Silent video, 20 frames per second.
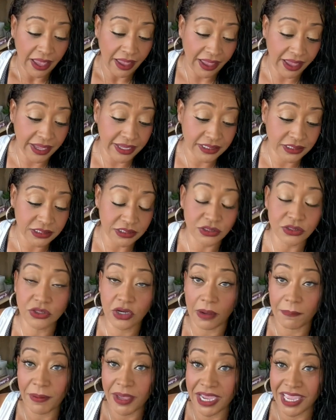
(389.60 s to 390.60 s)
and you
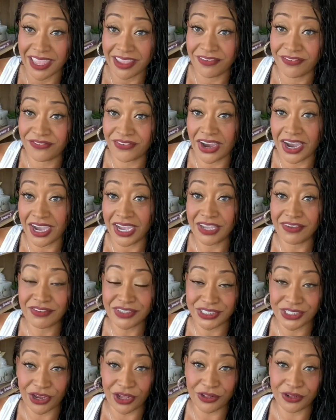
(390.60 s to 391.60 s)
got back a
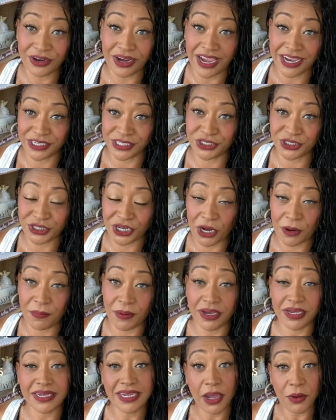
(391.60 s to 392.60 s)
$5 extra care
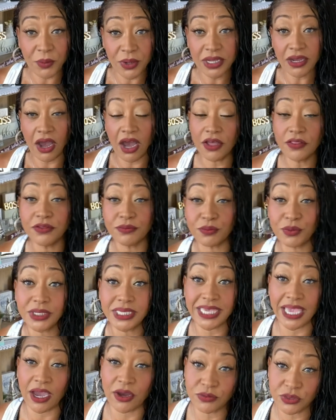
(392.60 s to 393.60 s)
buck. Now we call we
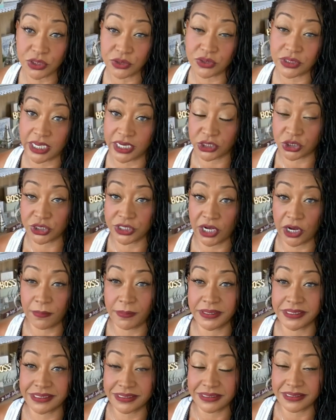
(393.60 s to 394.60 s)
count those extra care
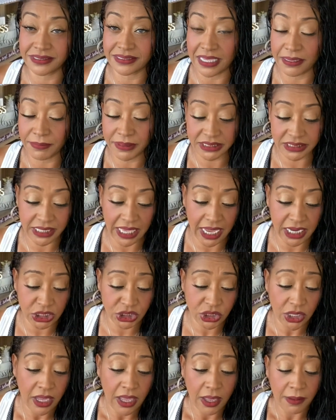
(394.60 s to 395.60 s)
bucks the same as
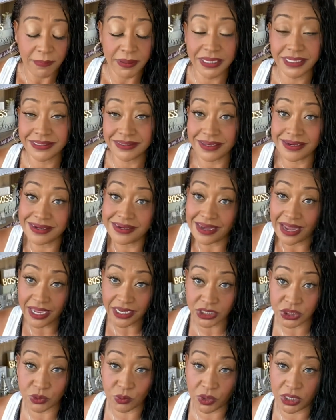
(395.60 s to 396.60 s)
cash because
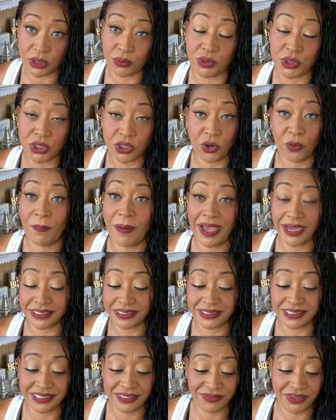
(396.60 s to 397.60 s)
next week when you go back
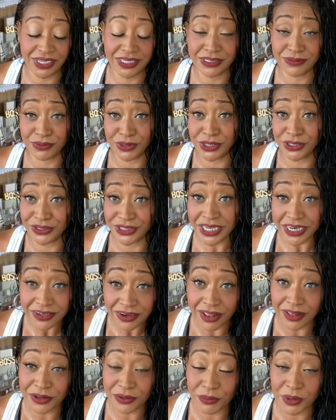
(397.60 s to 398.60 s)
to CVS with your
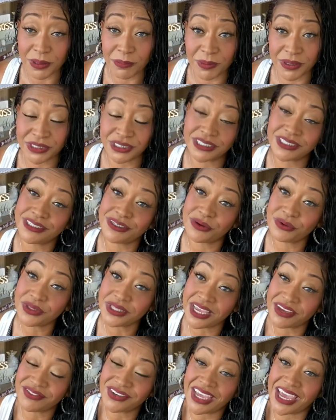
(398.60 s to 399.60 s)
$10 week budget, you
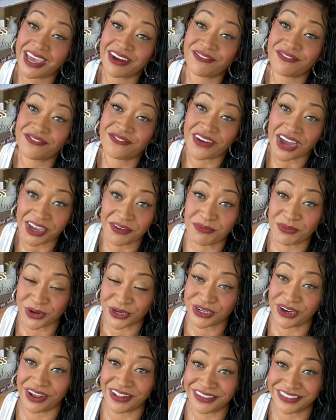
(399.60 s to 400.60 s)
only have to add 5
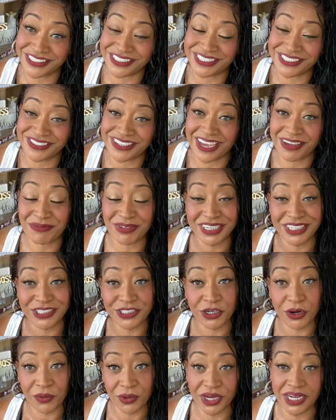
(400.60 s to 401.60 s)
more dollars to that
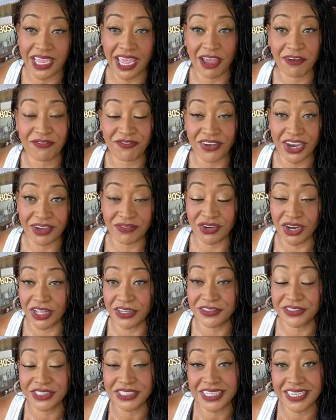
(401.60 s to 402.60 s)
because you already already have
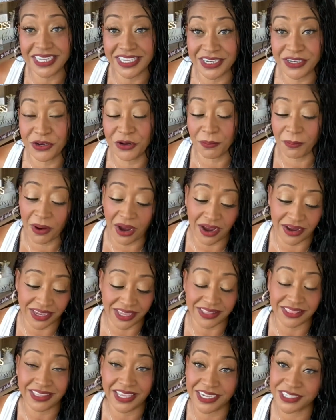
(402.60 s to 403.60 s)
$5 in your
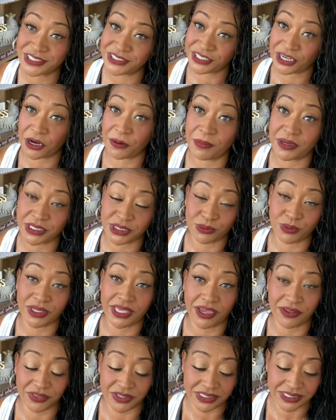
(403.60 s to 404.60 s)
pocket. The extra care bucks, we
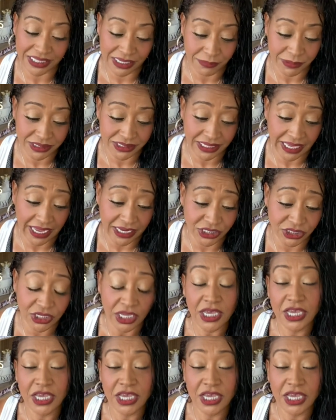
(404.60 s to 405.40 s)
count the same as cash.